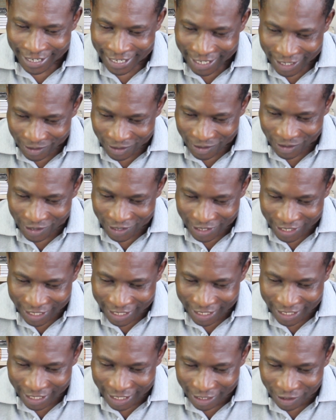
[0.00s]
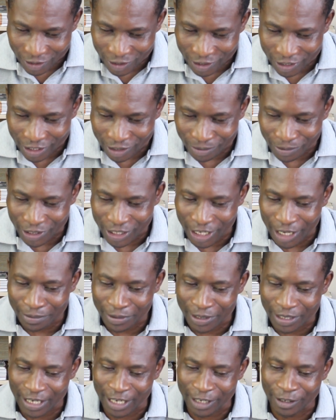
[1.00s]
you succeed. And so some
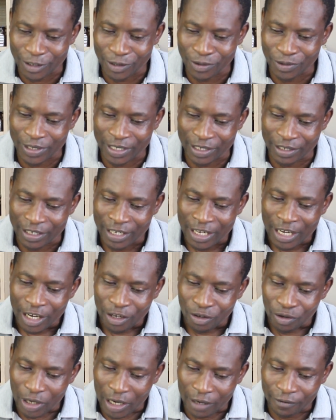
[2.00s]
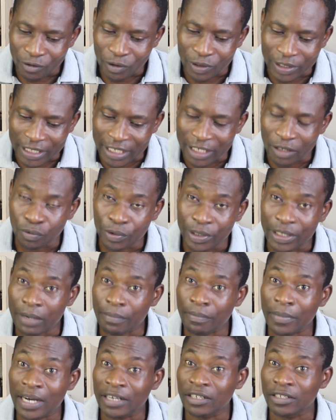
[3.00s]
steps that you need, you have to deal with the
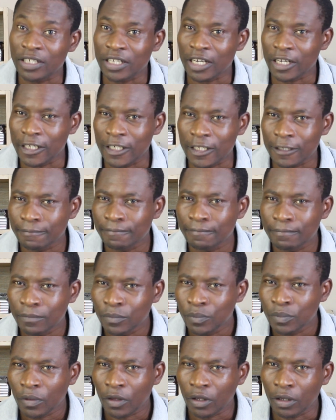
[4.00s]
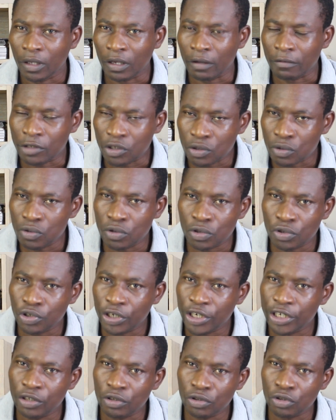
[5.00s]
mindset. The school
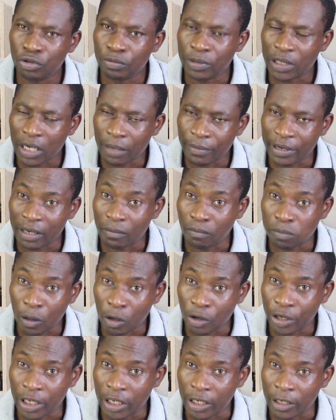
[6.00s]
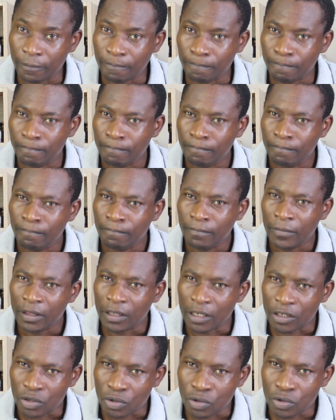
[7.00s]
train you to become an employee.
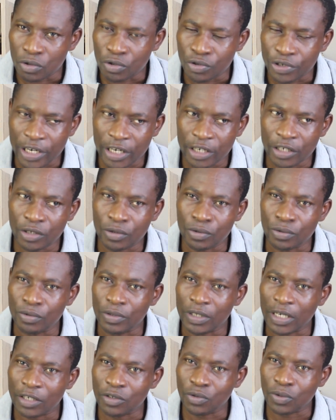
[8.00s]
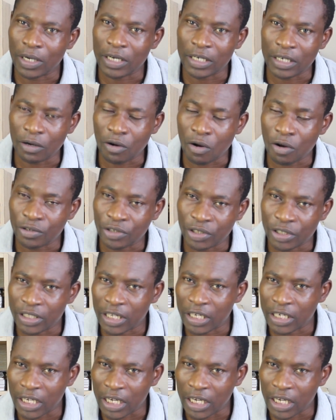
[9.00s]
The school train you. That's why the courses that